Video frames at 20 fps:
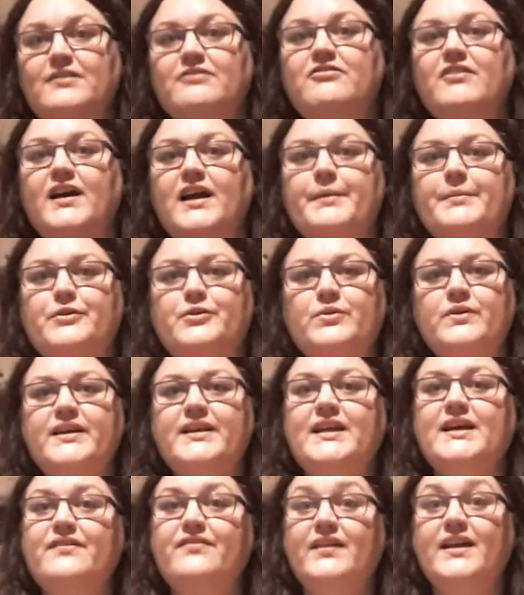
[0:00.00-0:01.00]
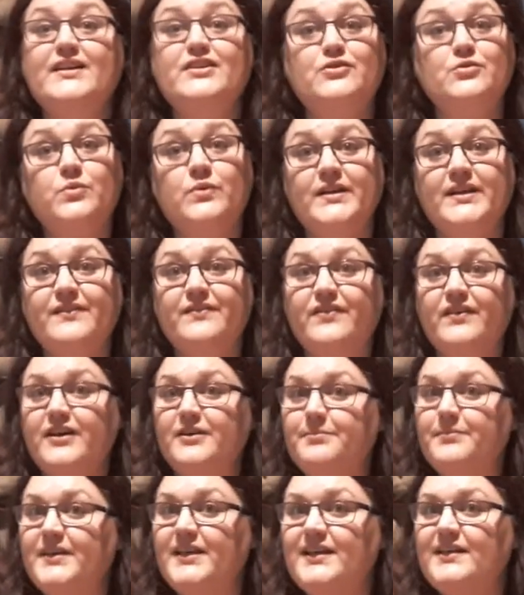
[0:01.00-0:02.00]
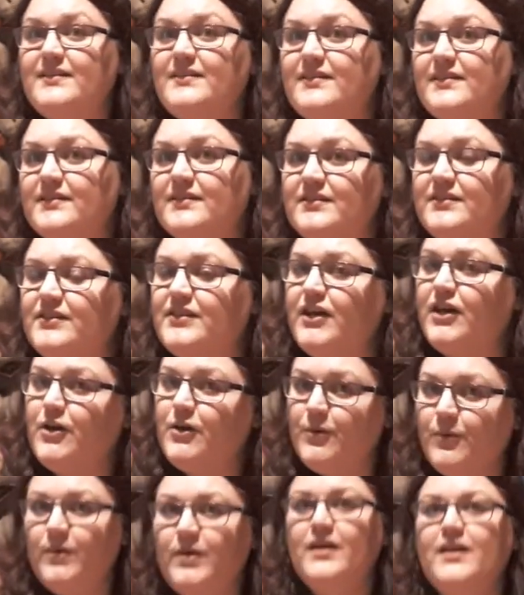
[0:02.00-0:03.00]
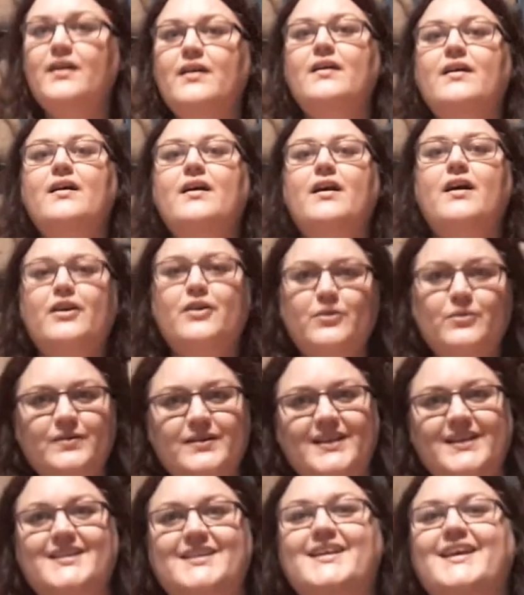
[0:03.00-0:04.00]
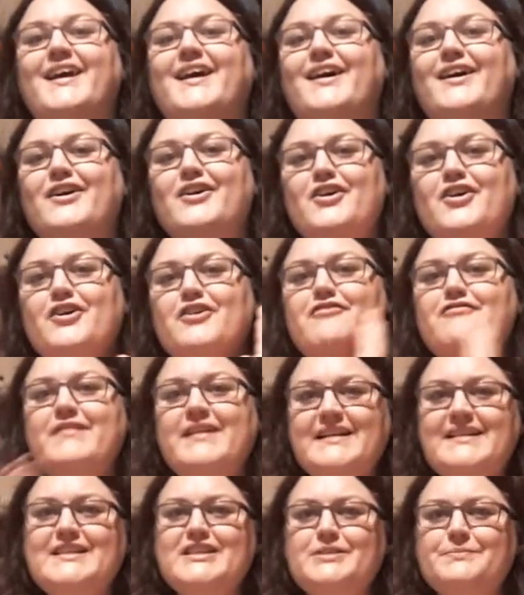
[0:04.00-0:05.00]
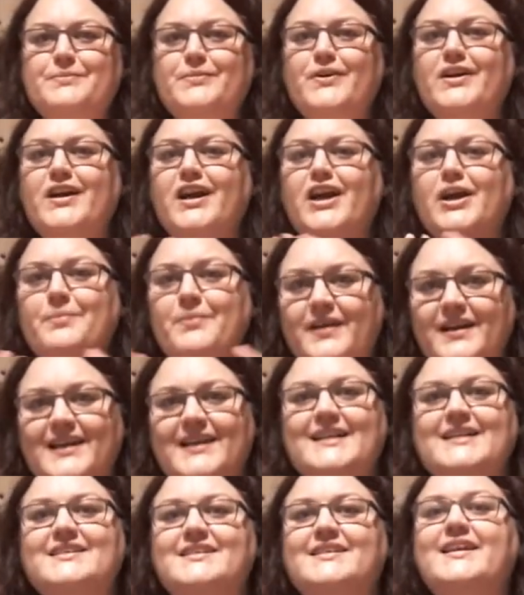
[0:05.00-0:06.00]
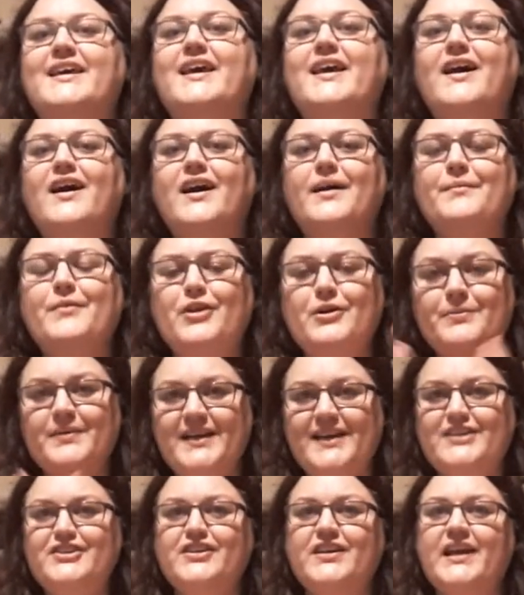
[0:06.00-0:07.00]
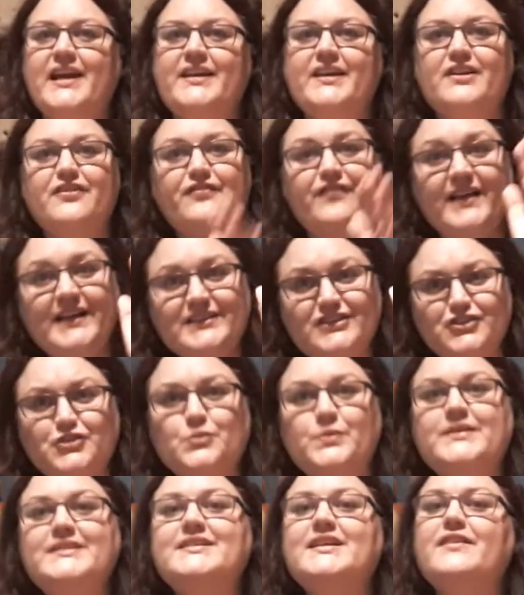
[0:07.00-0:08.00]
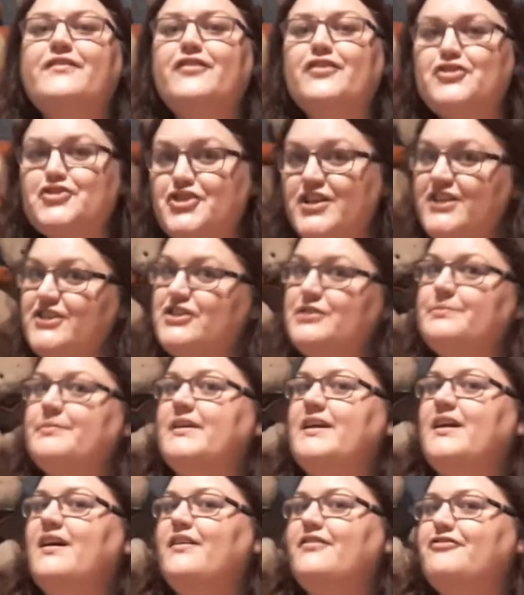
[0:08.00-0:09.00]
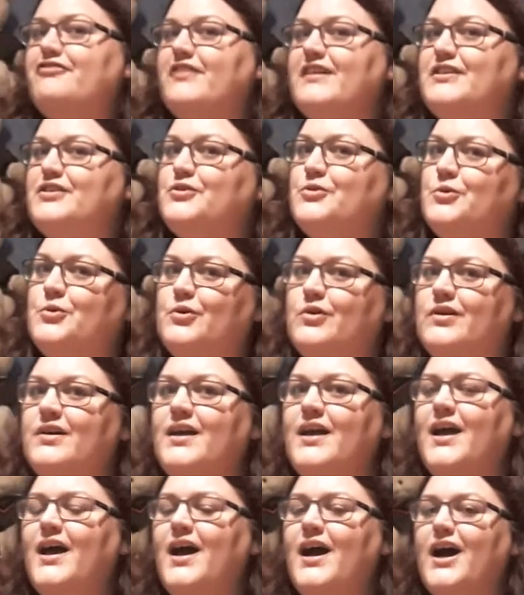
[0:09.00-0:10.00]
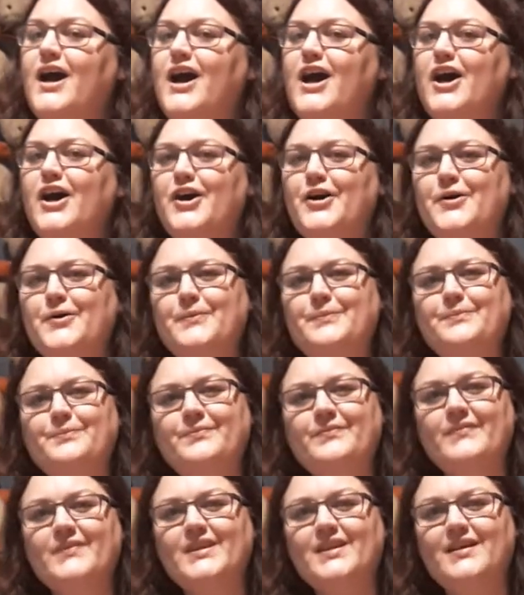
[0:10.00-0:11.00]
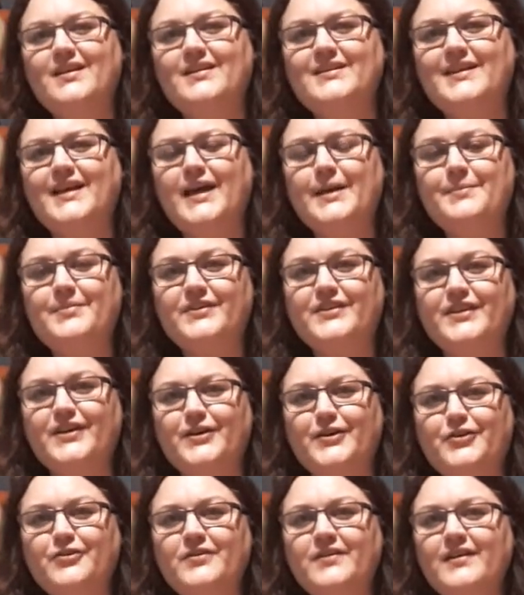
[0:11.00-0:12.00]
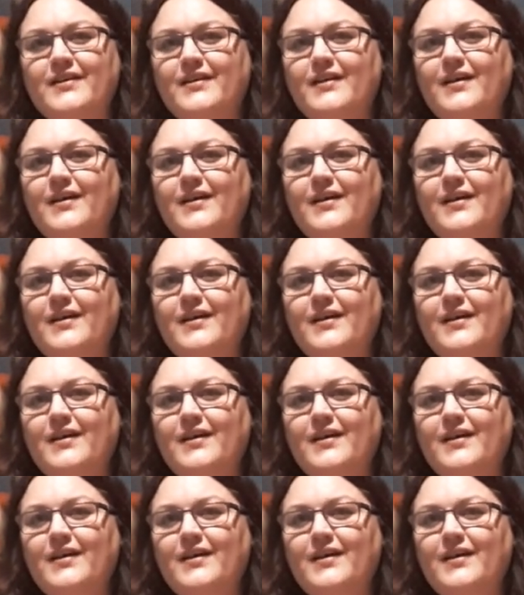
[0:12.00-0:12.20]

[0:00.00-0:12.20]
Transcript: right, we're talking now for like 25 minutes, so I'm calling this here. Read this book, I'm going to put links in it. I'm a lot more educated, thanks to Twitter for not judging me after I saw that episode.